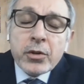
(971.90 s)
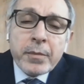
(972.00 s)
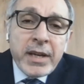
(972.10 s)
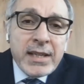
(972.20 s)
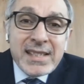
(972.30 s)

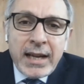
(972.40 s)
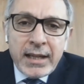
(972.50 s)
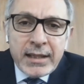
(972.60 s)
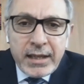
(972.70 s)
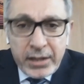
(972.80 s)

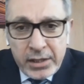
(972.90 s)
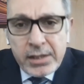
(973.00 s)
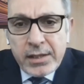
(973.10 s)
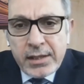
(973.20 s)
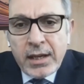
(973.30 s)
Turkmenistan,
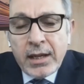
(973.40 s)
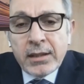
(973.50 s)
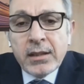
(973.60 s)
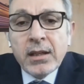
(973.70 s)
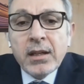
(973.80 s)

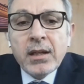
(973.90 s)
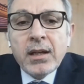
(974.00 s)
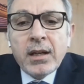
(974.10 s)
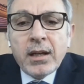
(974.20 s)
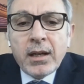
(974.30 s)
Kyrgyzstan,
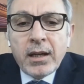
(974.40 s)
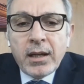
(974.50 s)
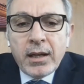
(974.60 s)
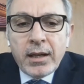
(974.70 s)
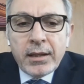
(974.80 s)

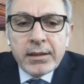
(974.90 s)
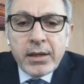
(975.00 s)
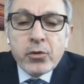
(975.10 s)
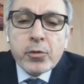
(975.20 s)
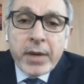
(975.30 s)

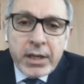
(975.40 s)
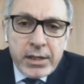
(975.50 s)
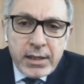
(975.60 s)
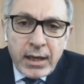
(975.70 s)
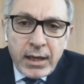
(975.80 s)
and
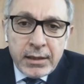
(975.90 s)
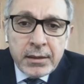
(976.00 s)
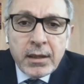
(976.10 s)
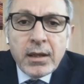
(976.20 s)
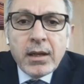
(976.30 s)

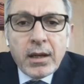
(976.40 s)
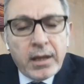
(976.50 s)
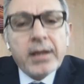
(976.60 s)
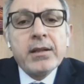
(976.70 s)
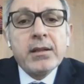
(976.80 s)
Uzbekistan,
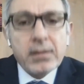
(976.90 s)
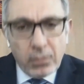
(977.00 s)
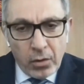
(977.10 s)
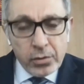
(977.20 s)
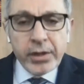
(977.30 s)
and
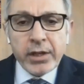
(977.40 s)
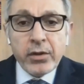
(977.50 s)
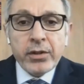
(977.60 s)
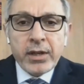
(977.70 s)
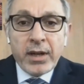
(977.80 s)
also
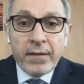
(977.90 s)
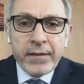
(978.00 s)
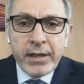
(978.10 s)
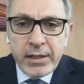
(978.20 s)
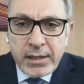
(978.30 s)
including
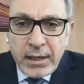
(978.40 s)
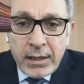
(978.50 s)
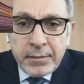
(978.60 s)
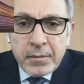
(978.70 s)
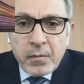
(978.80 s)

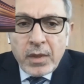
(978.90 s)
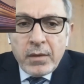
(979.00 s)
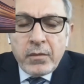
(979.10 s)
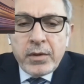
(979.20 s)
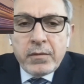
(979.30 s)
Afghanistan.
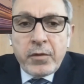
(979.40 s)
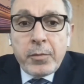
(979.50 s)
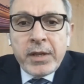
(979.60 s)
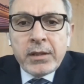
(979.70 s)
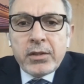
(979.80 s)

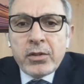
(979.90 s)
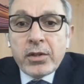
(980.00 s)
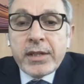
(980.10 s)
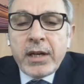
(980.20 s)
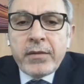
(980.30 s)
We've been,
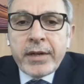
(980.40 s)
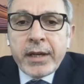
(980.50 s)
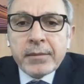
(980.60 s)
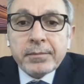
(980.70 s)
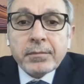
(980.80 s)

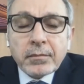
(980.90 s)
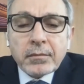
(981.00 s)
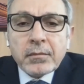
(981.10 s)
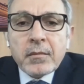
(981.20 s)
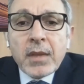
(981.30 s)
delivering
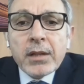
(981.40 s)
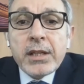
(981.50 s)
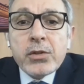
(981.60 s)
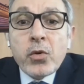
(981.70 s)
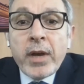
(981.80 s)

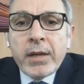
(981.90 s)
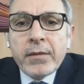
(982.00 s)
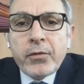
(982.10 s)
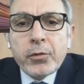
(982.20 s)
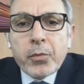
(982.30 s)
these
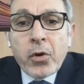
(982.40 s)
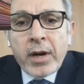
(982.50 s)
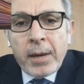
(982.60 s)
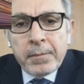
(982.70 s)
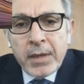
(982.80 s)
UN food
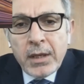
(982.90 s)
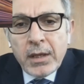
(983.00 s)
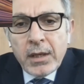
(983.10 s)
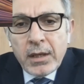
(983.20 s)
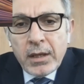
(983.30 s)
program